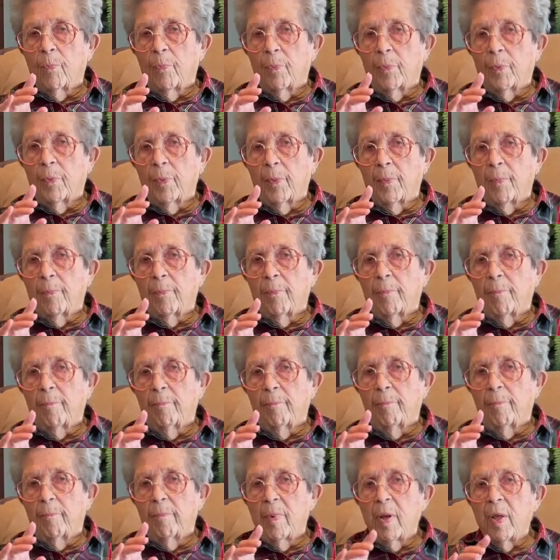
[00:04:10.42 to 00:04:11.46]
the
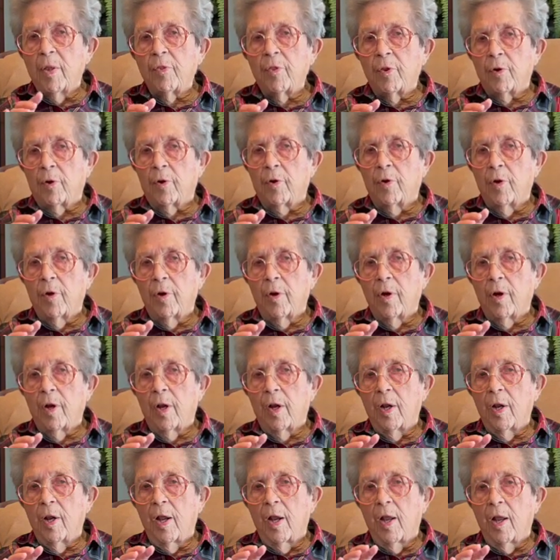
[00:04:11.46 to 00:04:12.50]
mother
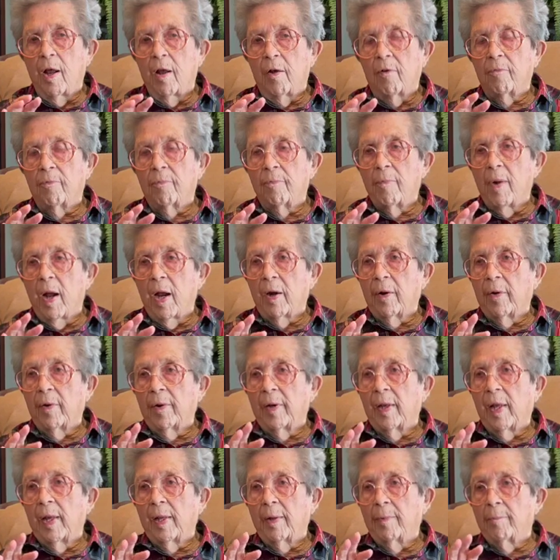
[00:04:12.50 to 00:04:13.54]
of Myra
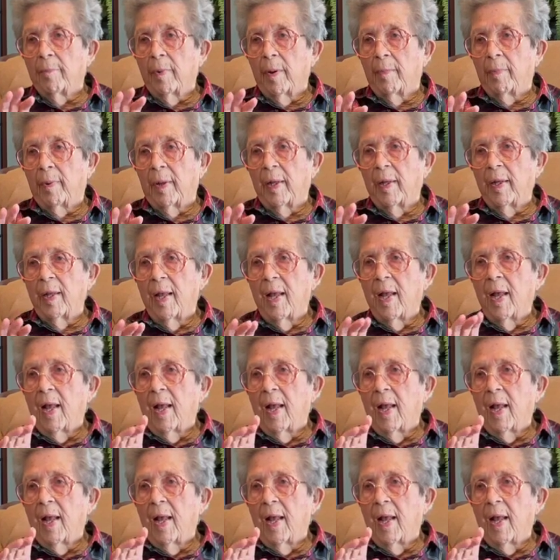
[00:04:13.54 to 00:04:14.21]
and Bubba